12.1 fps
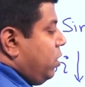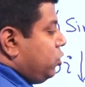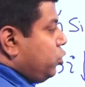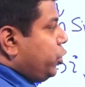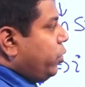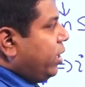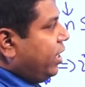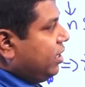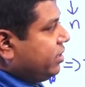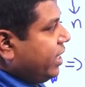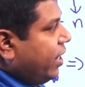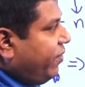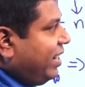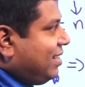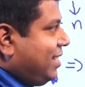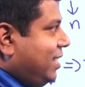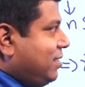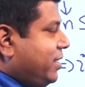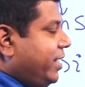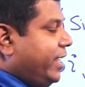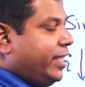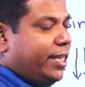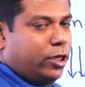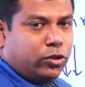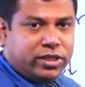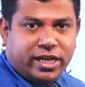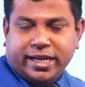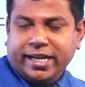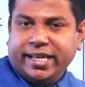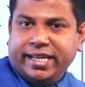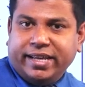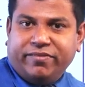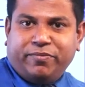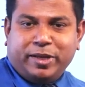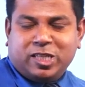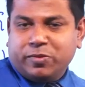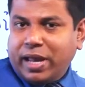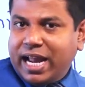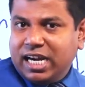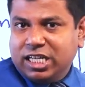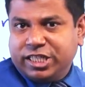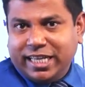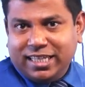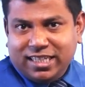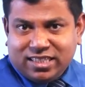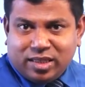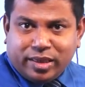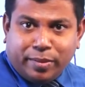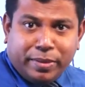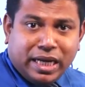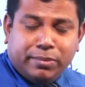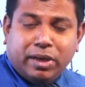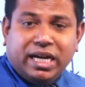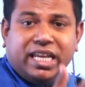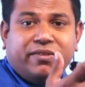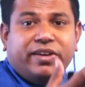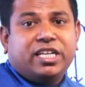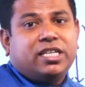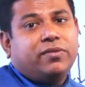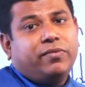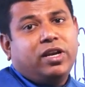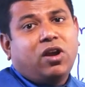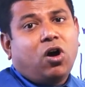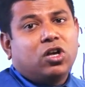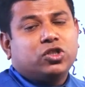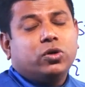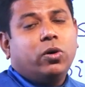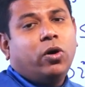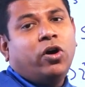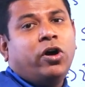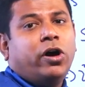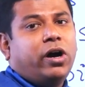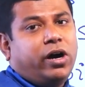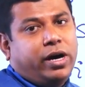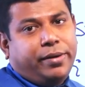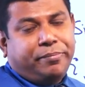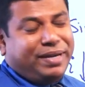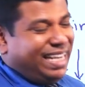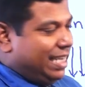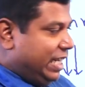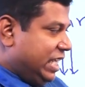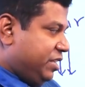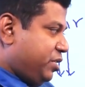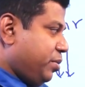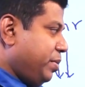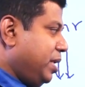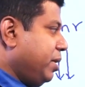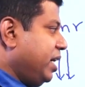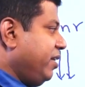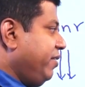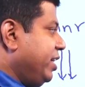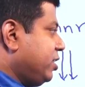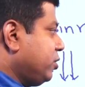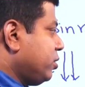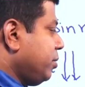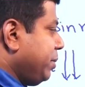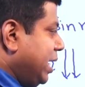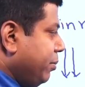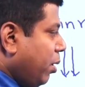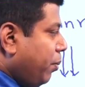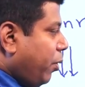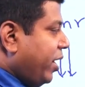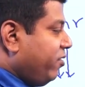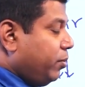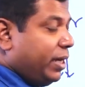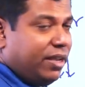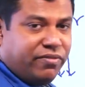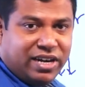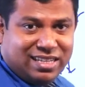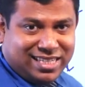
So you understand, when 60 degree to 30 degree, if prism angles changes, the minimum deviation will also decrease. Minimum deviation. So the minimum point will be different.